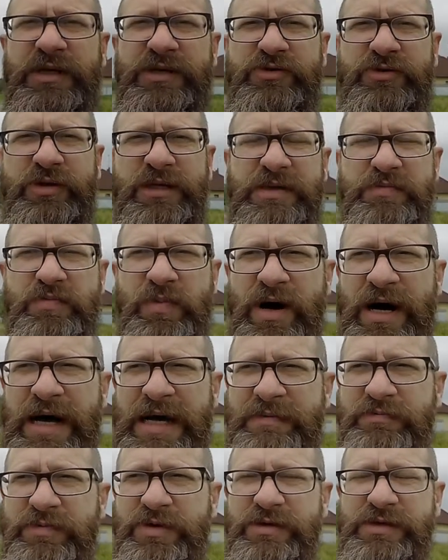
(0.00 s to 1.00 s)
literally
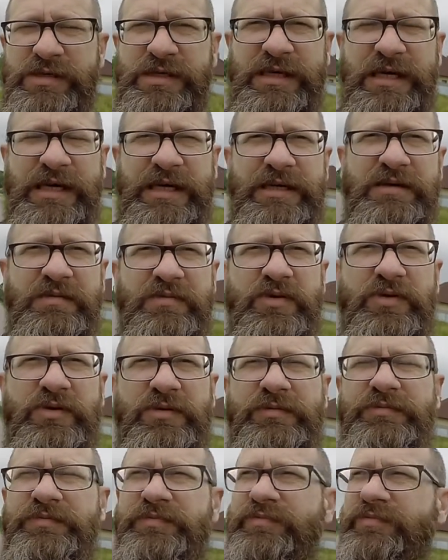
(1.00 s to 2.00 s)
buy music
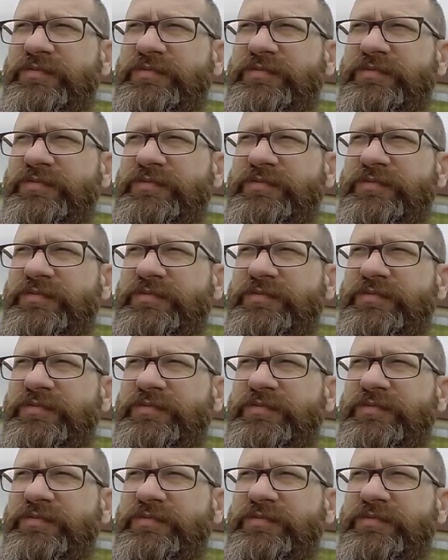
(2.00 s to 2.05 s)
anymore.